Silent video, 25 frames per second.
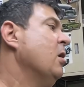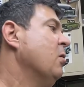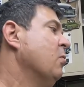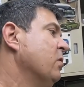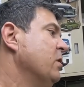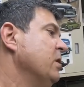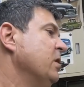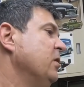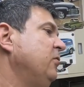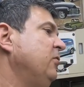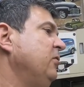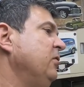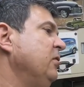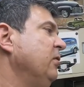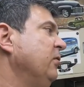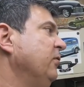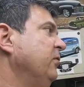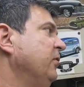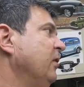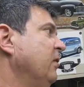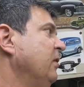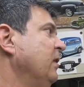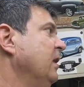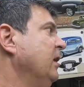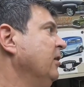We're just
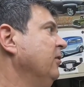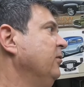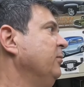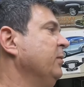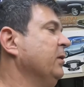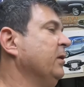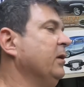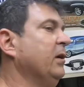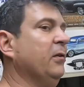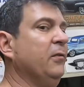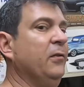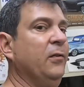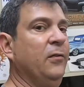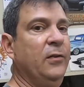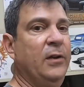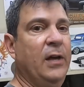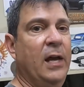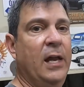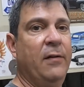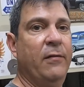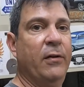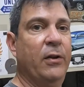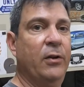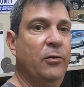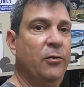using this because it's
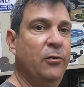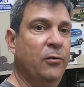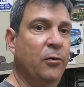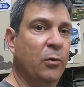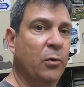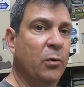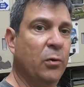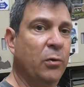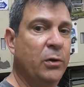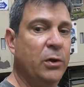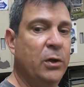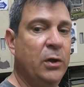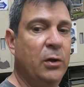kind of a dual